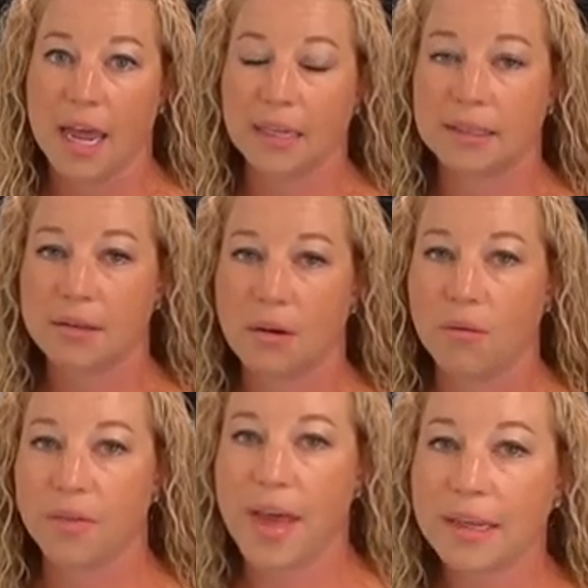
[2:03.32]
And
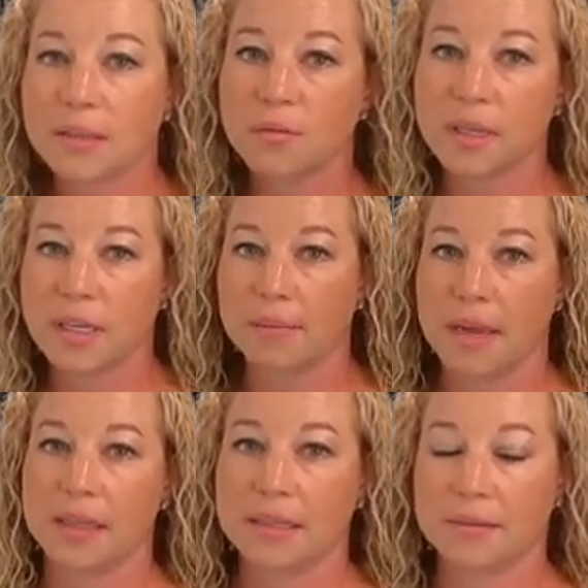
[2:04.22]
so that's really
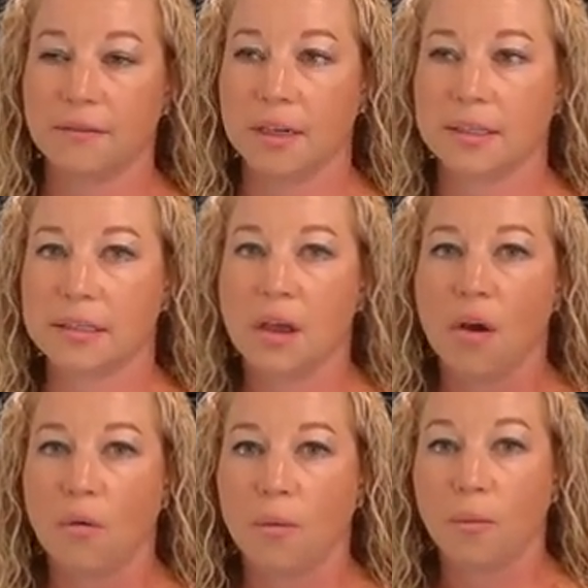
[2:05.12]
made the difference.
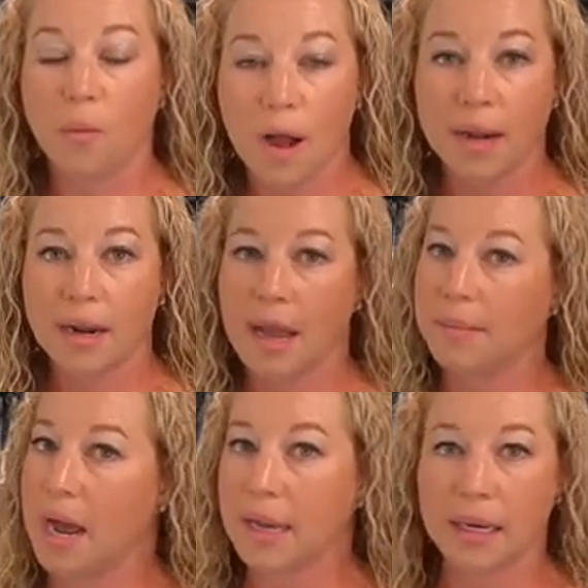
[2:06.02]
One,
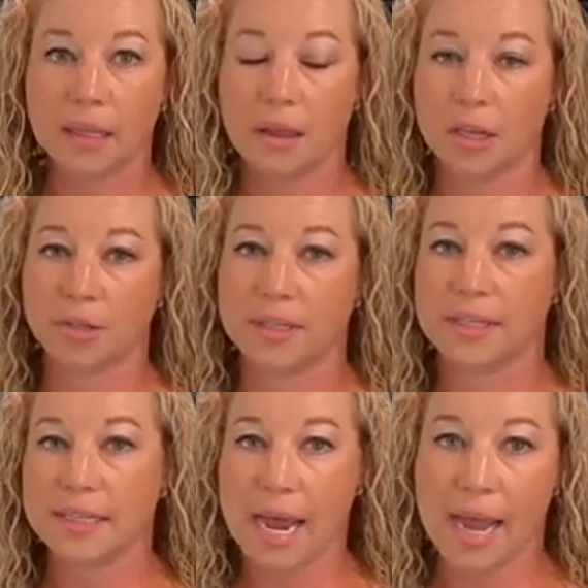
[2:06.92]
I'm not getting laundry
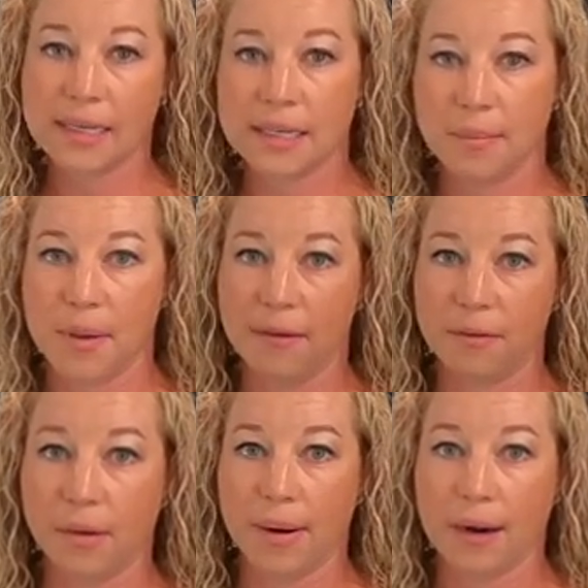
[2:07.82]
stacked up
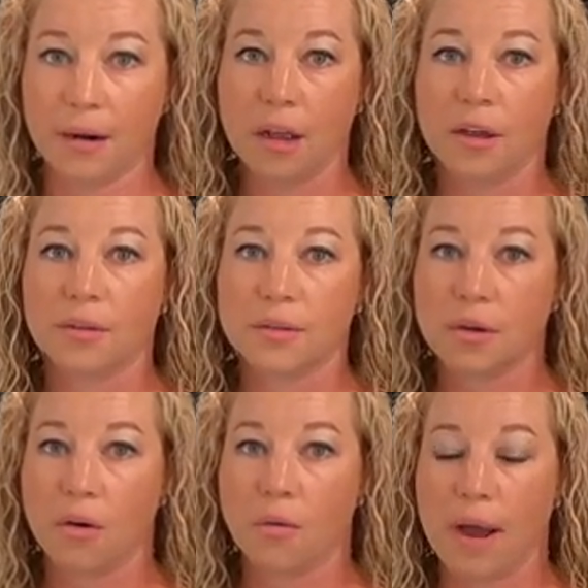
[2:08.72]
everywhere.
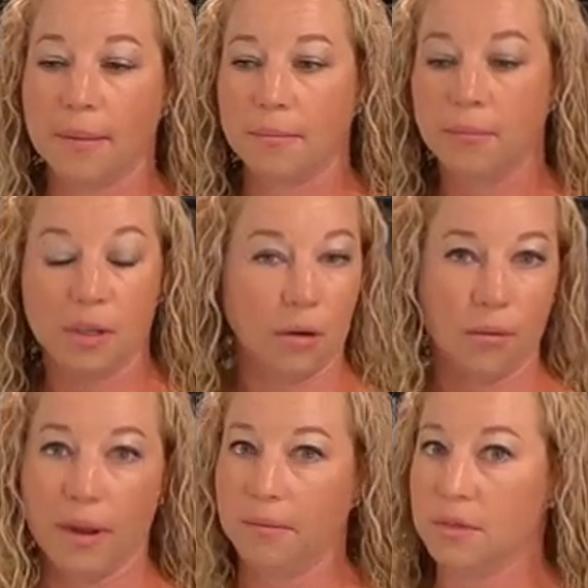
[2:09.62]
So I, you
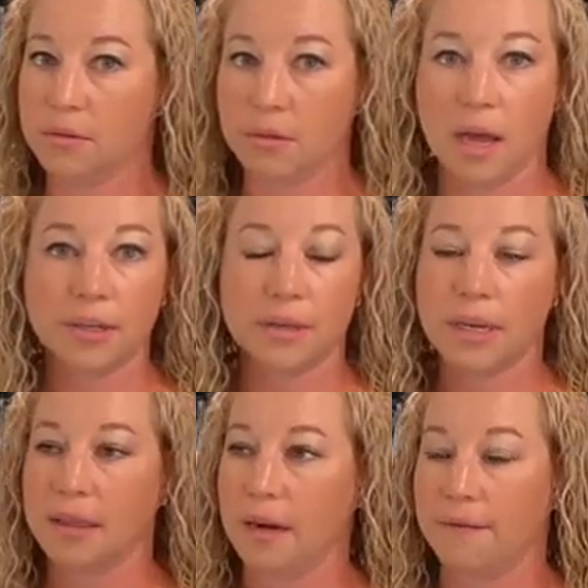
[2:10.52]
know, I do the
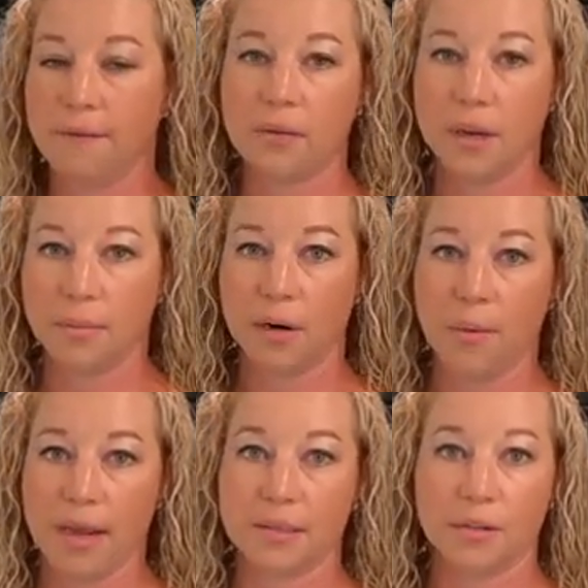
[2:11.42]
laundry and then I fold it and put it
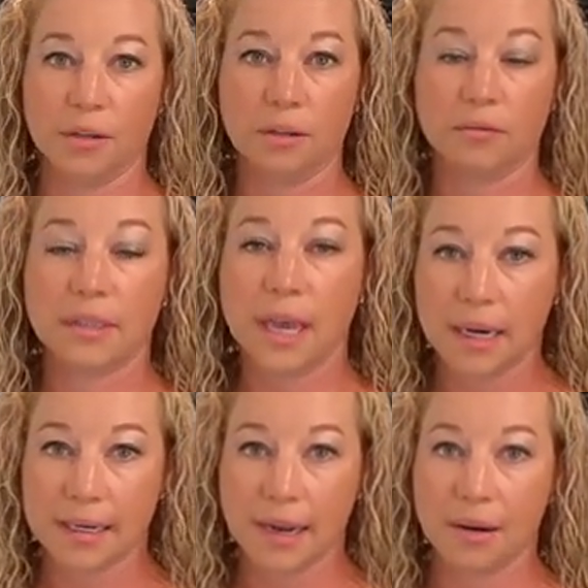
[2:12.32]
away. So you're
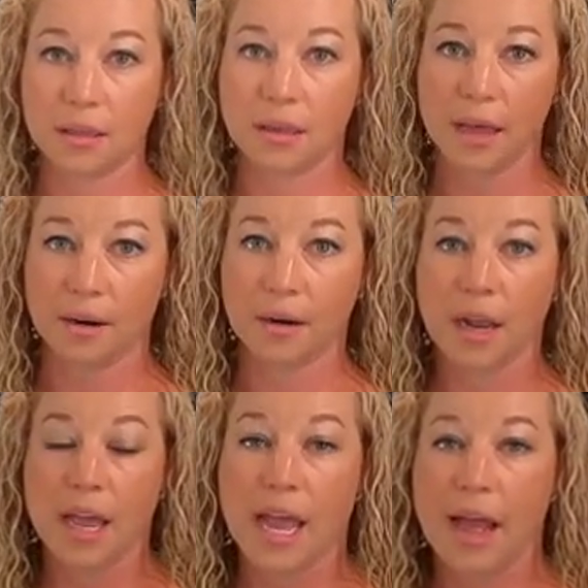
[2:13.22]
cutting down on clutter.
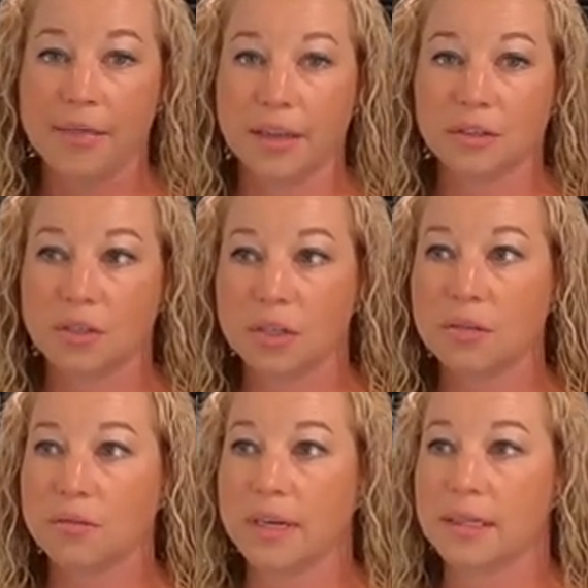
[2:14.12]
And then
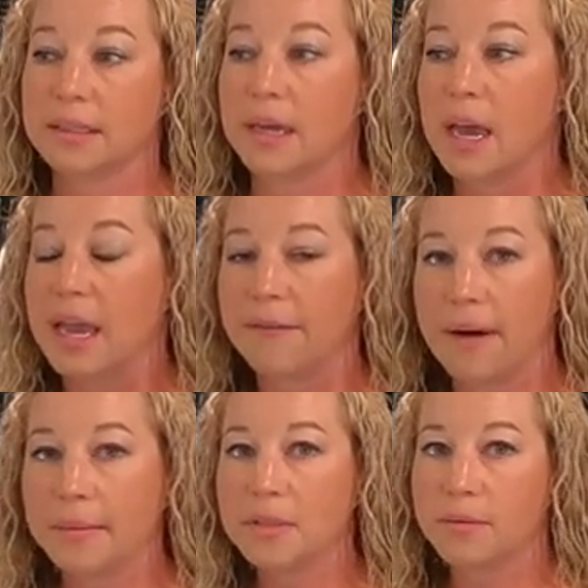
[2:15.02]
two is if
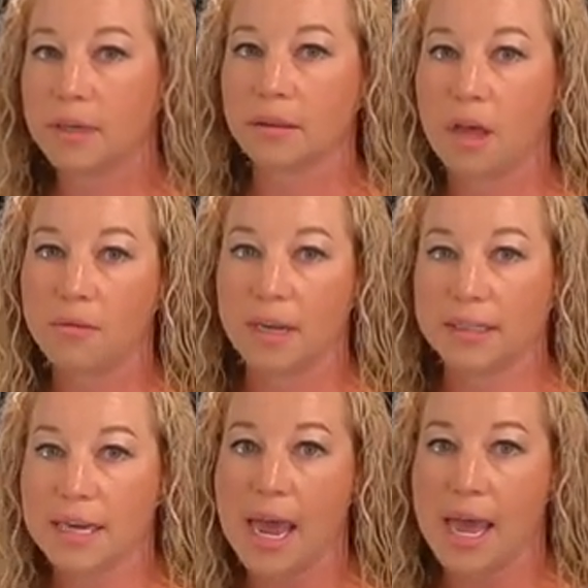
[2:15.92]
I'm doing a load a
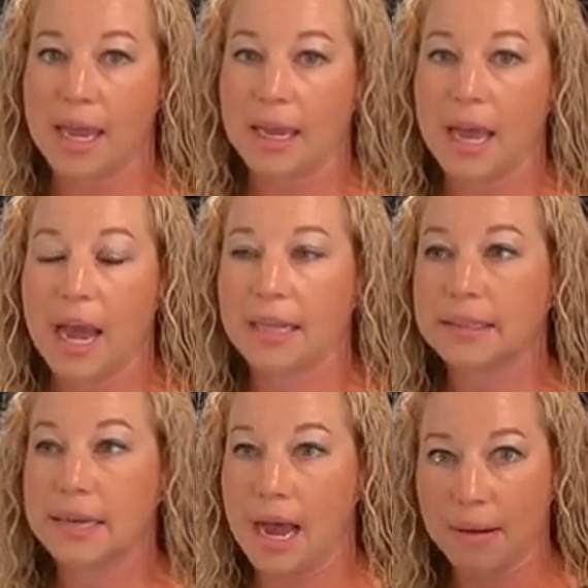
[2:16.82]
day,
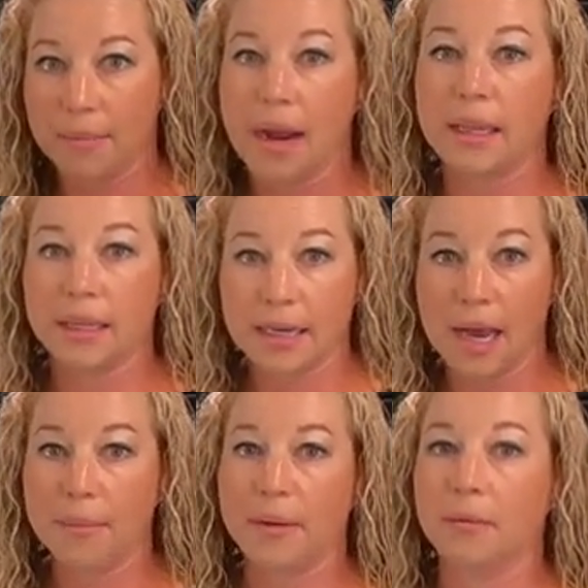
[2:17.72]
it's not piling
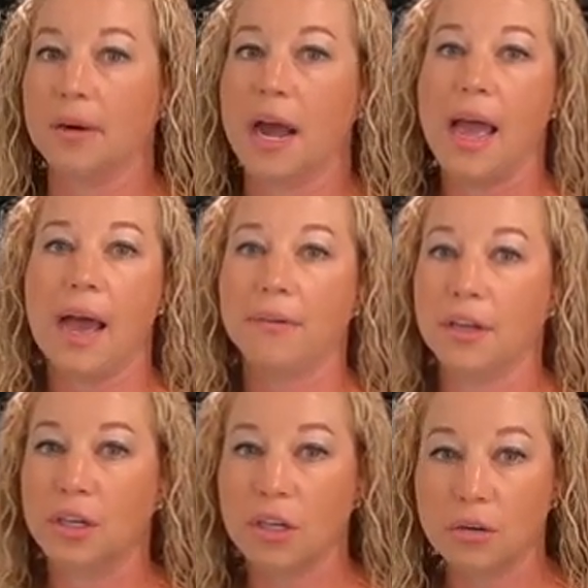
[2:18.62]
up and we're not having
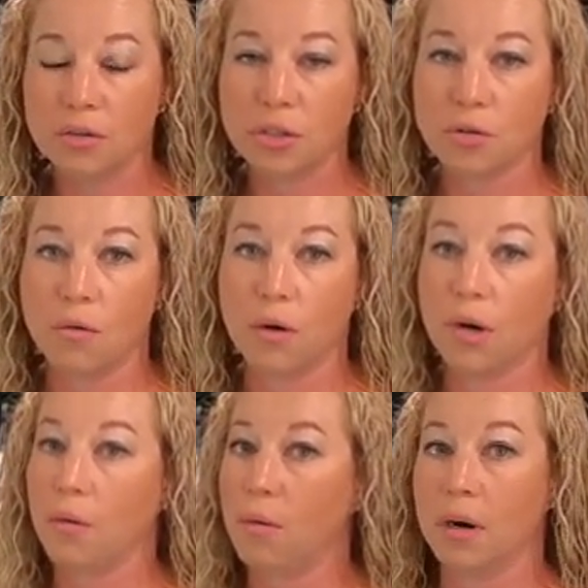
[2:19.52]
a huge
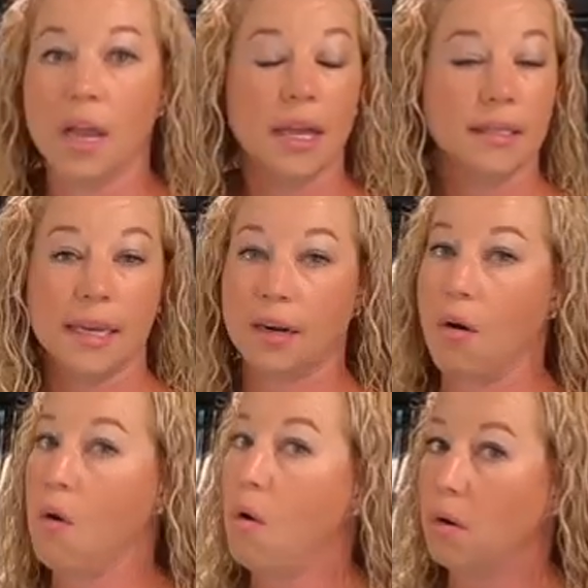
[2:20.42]
chore or taking
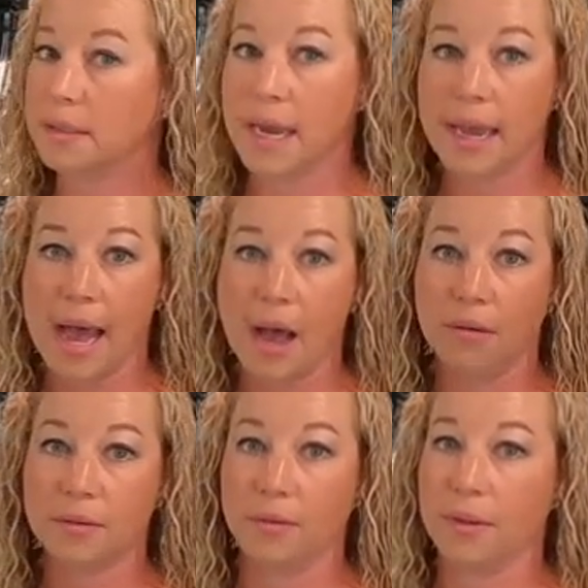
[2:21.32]
a whole day
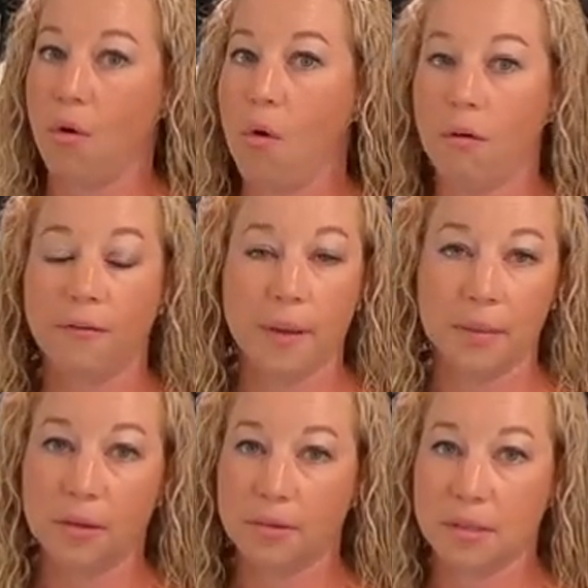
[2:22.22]
out where the whole
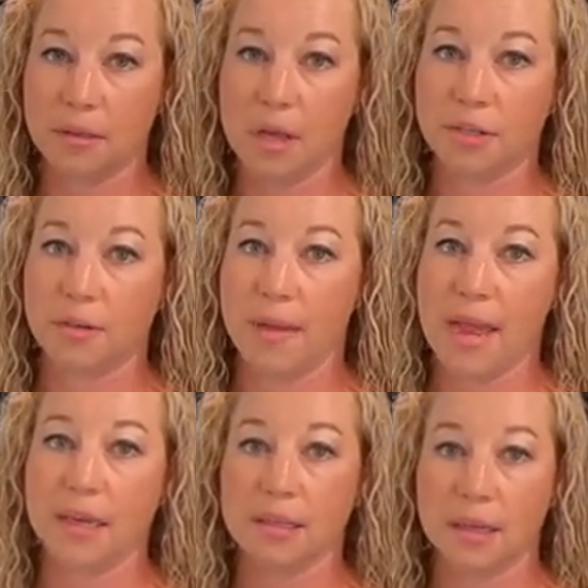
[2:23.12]
family goes to the
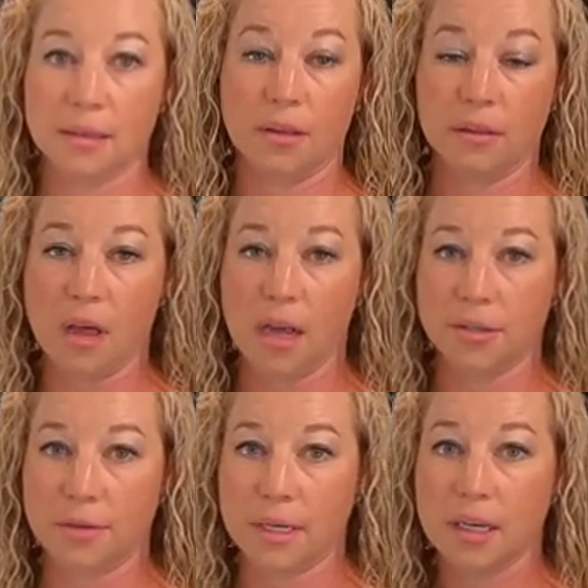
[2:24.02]
laundromat and does all the
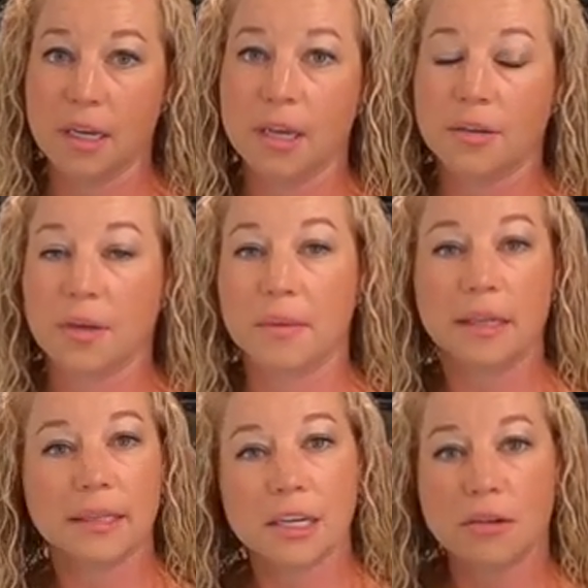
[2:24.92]
laundry. So I'm
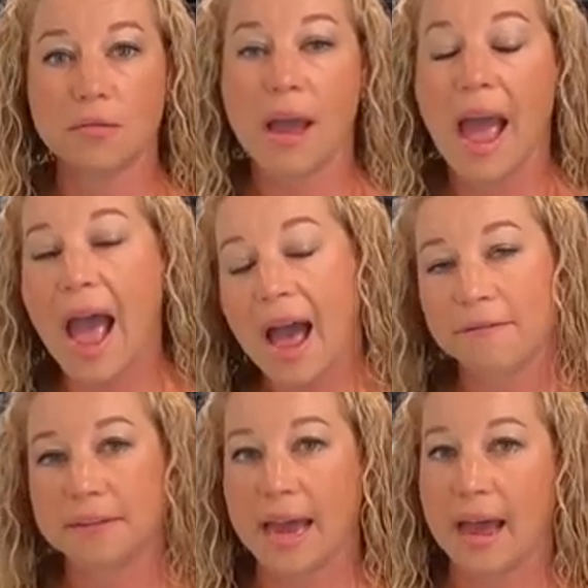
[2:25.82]
not saying you
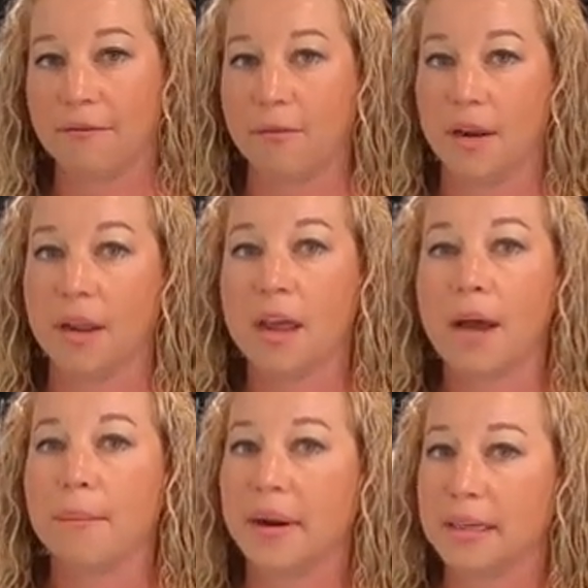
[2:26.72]
have to have one,
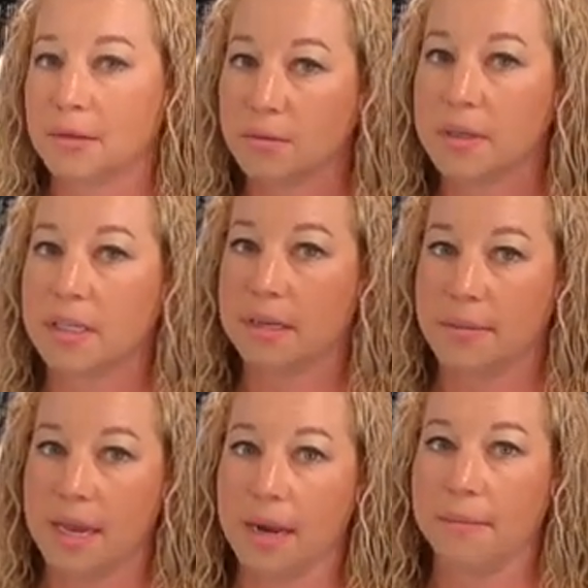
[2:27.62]
but it's really
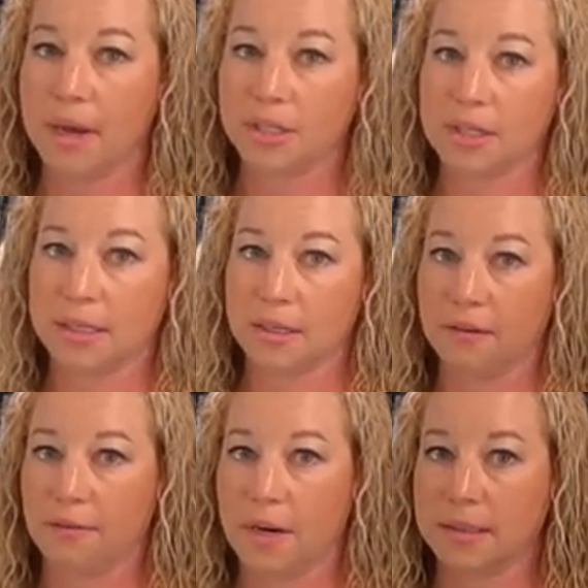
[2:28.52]
made it much
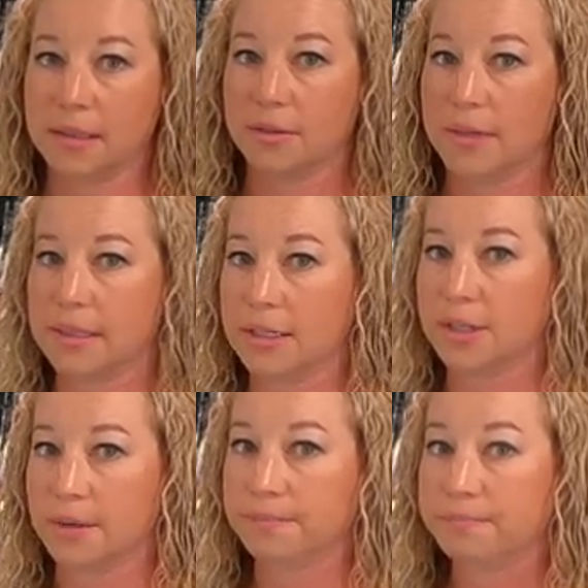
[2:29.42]
easier for us in the
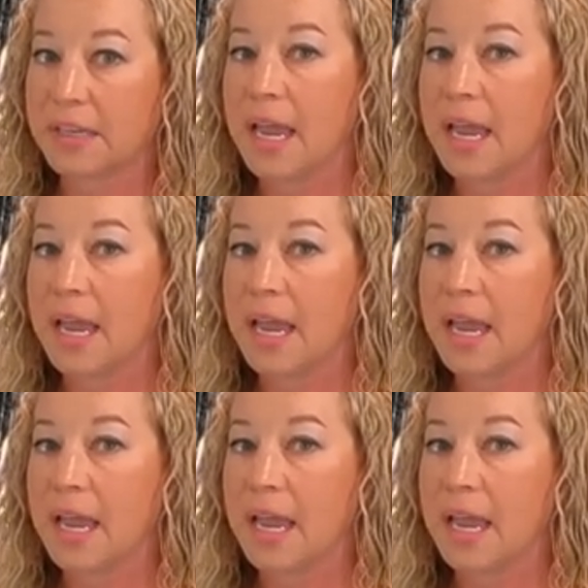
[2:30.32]
transition.